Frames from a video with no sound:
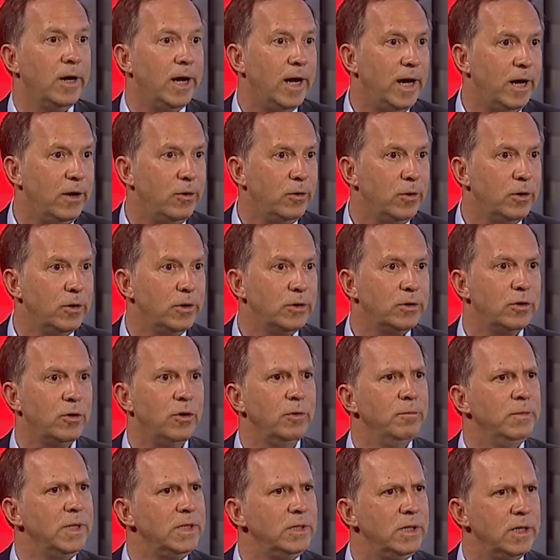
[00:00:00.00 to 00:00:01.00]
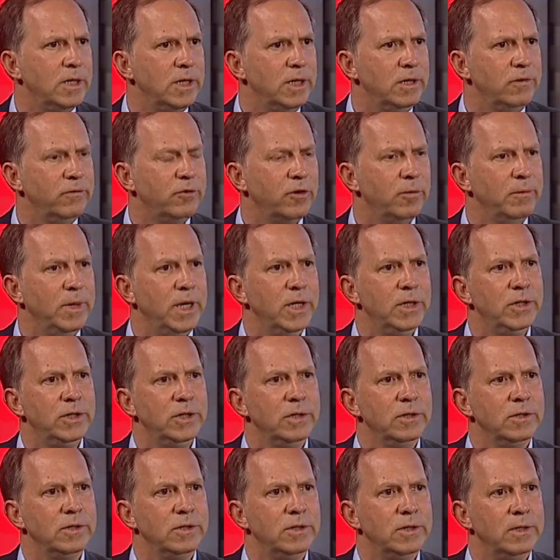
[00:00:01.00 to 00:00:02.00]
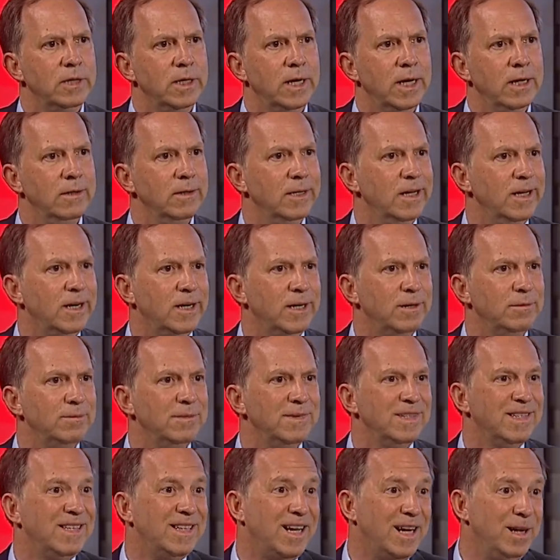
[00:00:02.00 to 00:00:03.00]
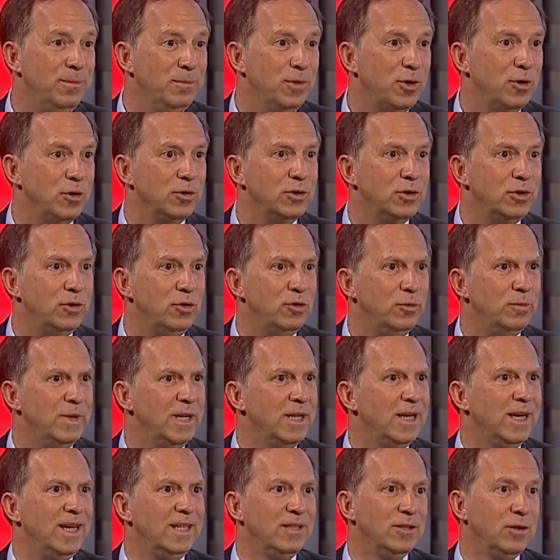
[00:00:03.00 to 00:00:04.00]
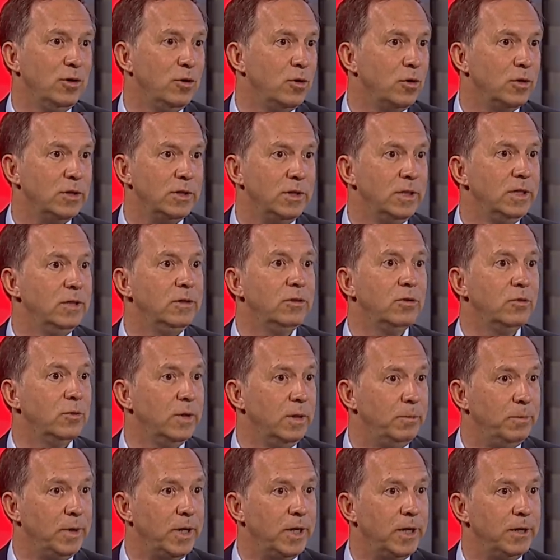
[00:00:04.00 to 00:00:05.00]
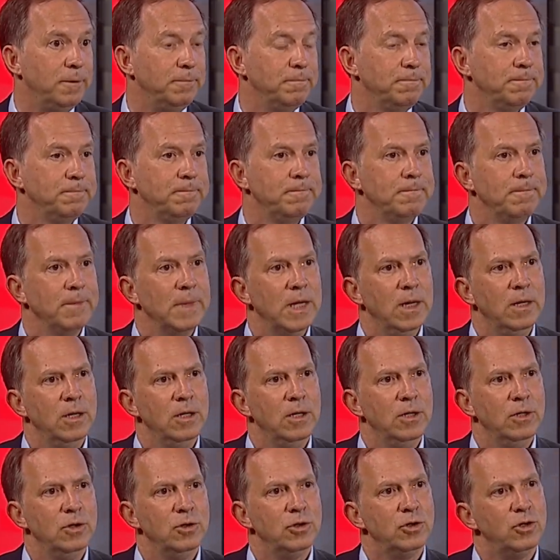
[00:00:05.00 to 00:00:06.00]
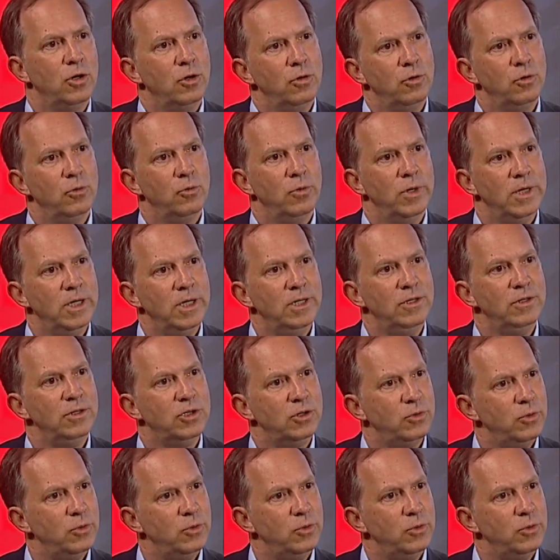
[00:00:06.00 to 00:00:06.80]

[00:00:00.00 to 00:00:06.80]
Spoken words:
are errors or missing informations, and they are time-consuming and costly to repair. So within